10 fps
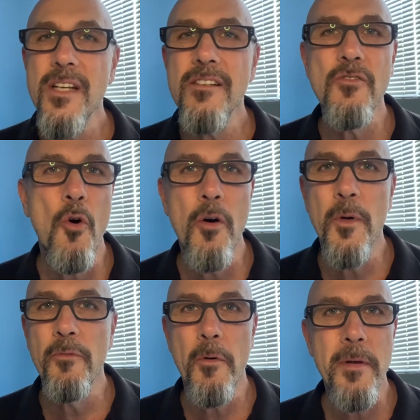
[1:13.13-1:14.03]
it's
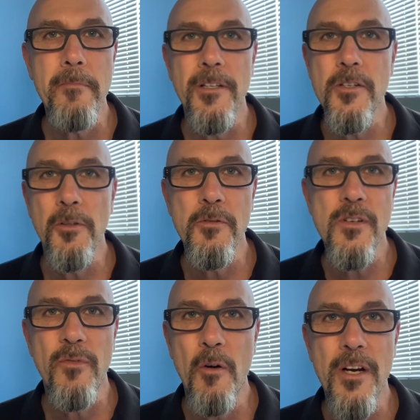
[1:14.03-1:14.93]
normal for people to lose
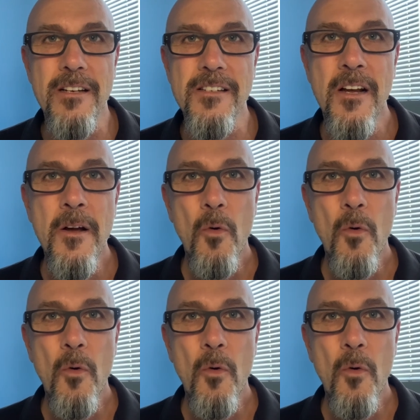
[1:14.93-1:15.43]
focus.